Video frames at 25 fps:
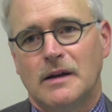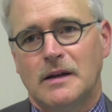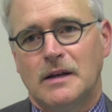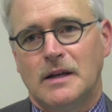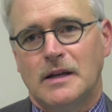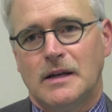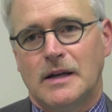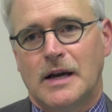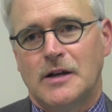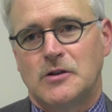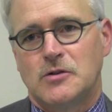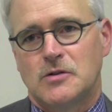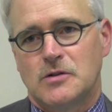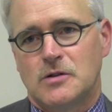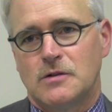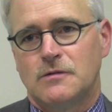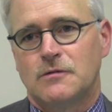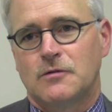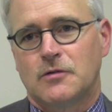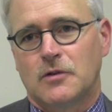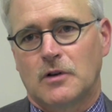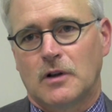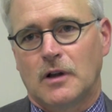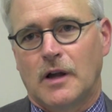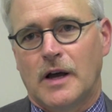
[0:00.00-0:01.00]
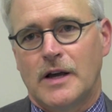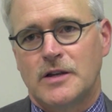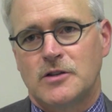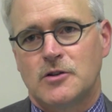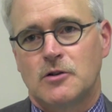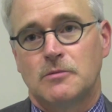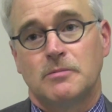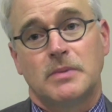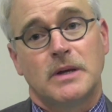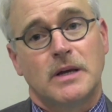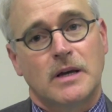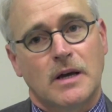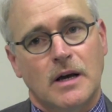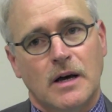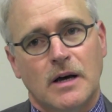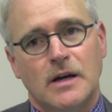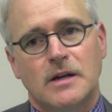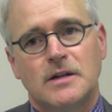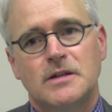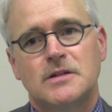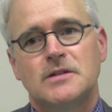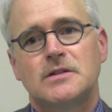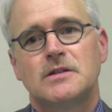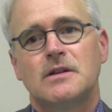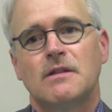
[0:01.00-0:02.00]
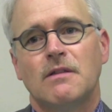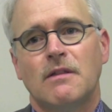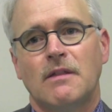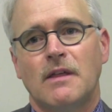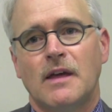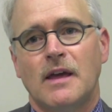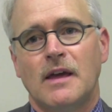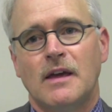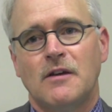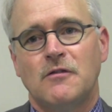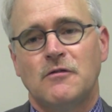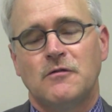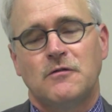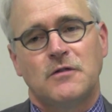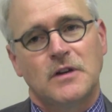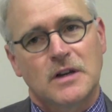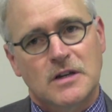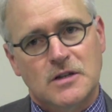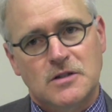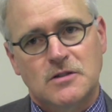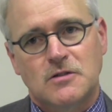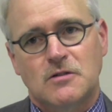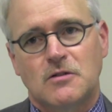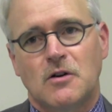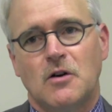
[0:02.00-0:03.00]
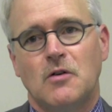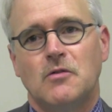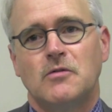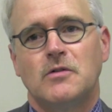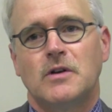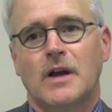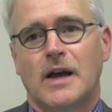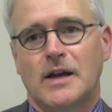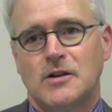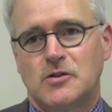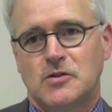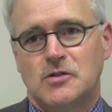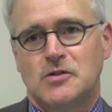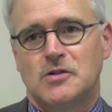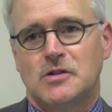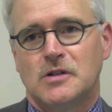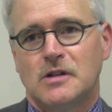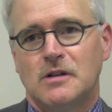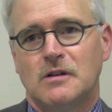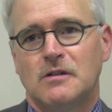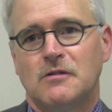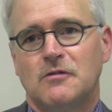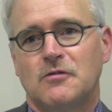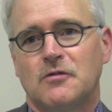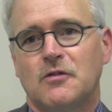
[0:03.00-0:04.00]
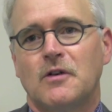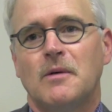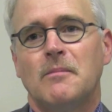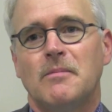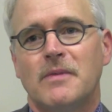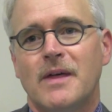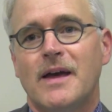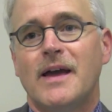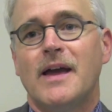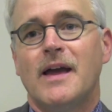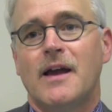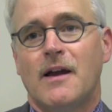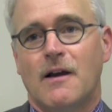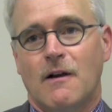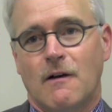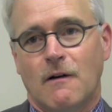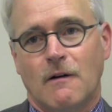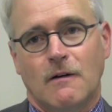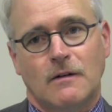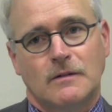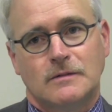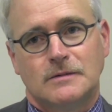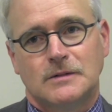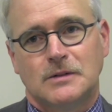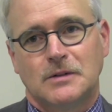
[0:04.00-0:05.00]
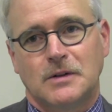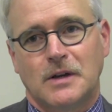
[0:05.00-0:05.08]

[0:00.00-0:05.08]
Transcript: any nitrogen fertilizer because they fix their own nitrogen from the air,